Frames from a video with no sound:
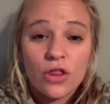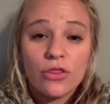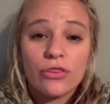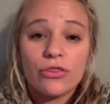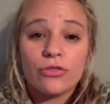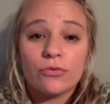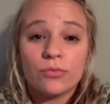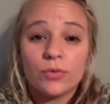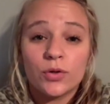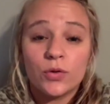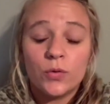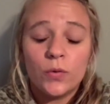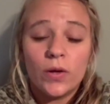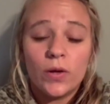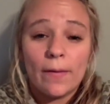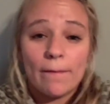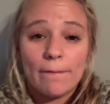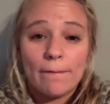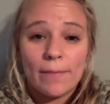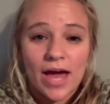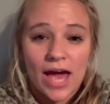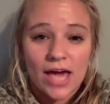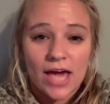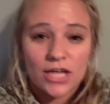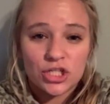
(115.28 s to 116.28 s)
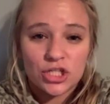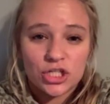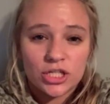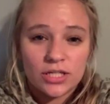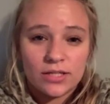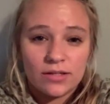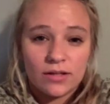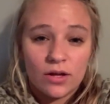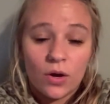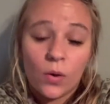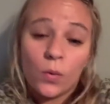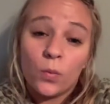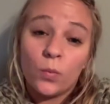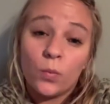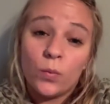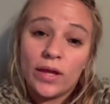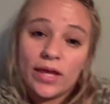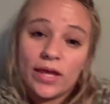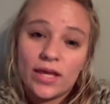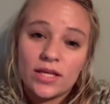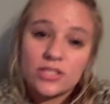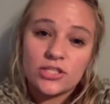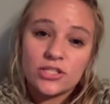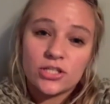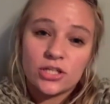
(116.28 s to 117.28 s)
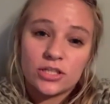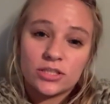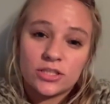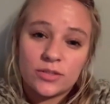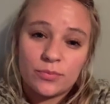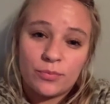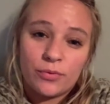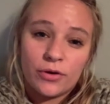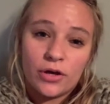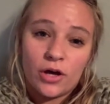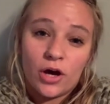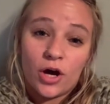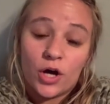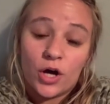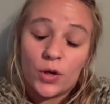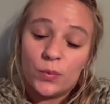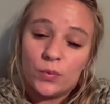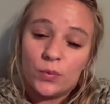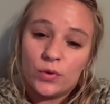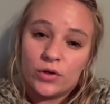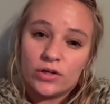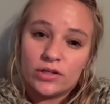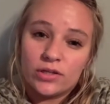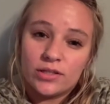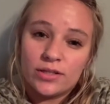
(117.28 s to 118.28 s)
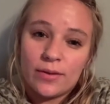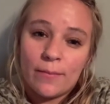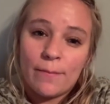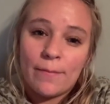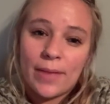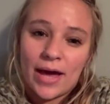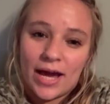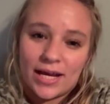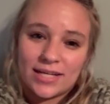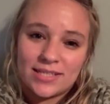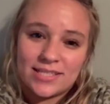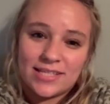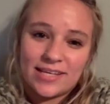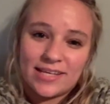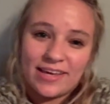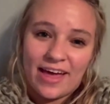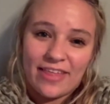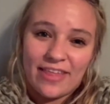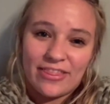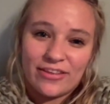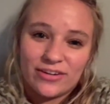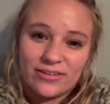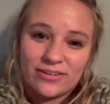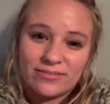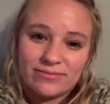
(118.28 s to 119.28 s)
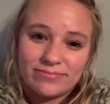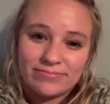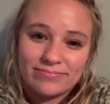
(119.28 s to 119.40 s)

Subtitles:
Through compassion, we can start to put our world back together.